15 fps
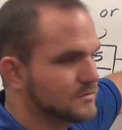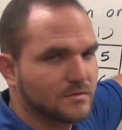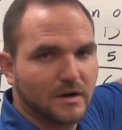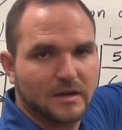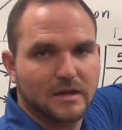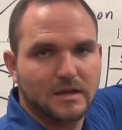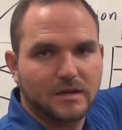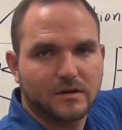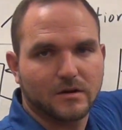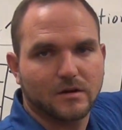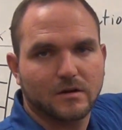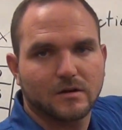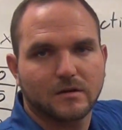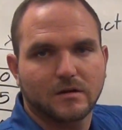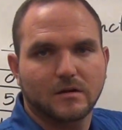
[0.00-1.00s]
right
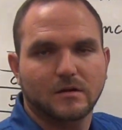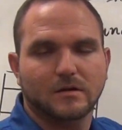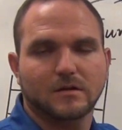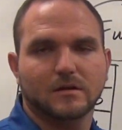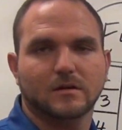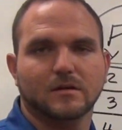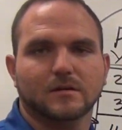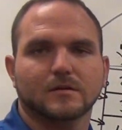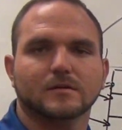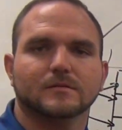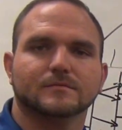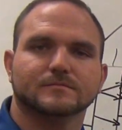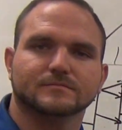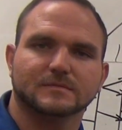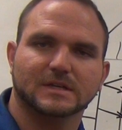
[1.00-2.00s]
here
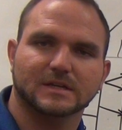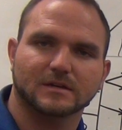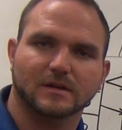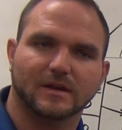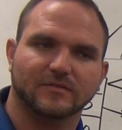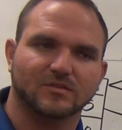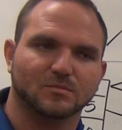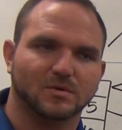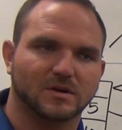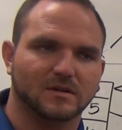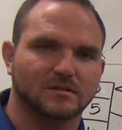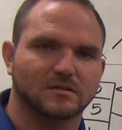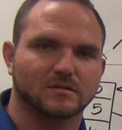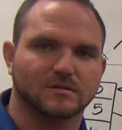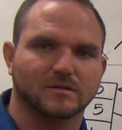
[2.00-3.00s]
get everybody a
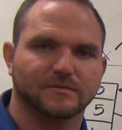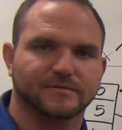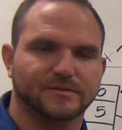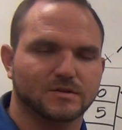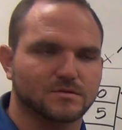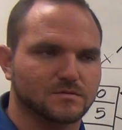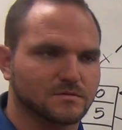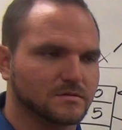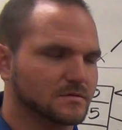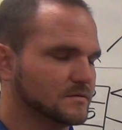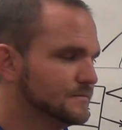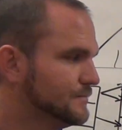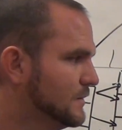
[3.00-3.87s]
little confused.